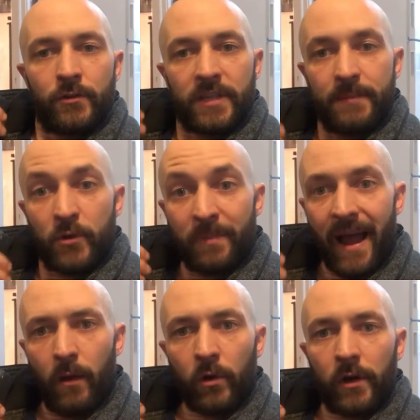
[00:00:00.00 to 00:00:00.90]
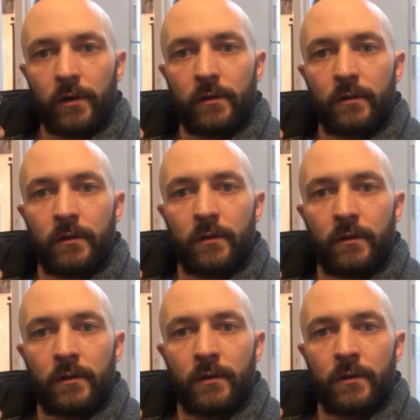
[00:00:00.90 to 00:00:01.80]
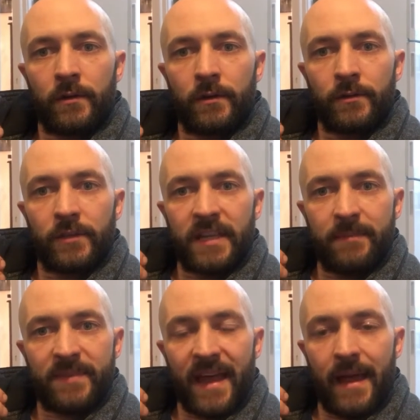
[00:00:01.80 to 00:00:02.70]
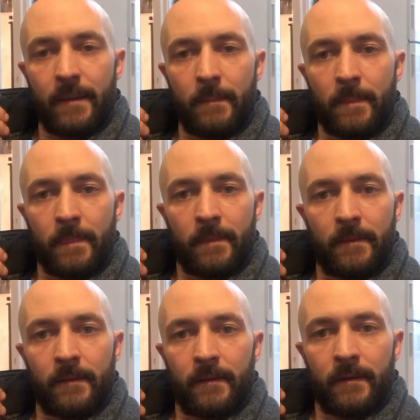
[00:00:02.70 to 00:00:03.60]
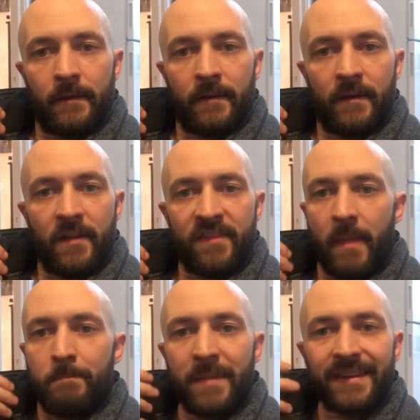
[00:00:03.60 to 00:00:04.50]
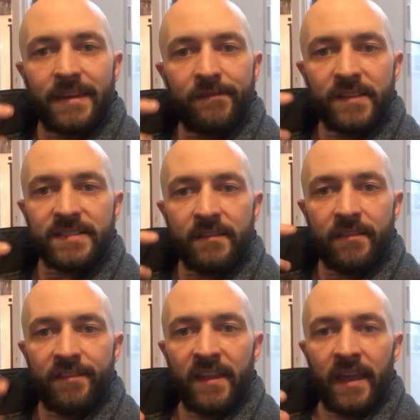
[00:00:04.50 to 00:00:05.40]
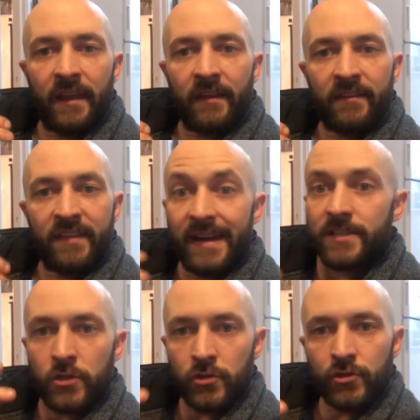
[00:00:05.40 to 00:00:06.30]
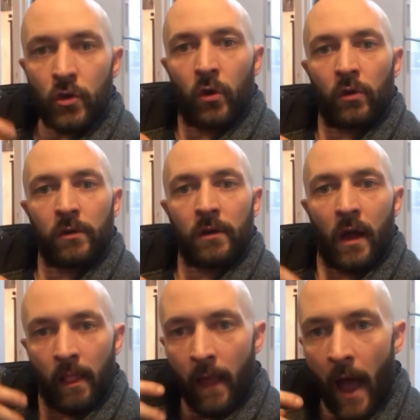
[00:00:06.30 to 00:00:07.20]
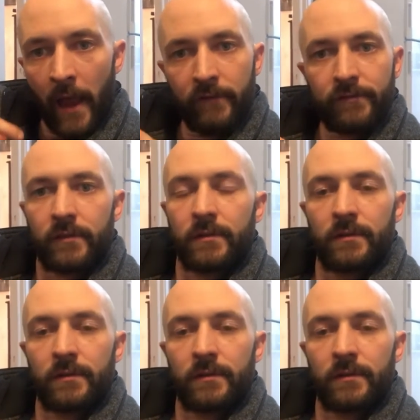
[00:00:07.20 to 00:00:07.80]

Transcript: keep your power, to keep that magnificent thing that is your soul alive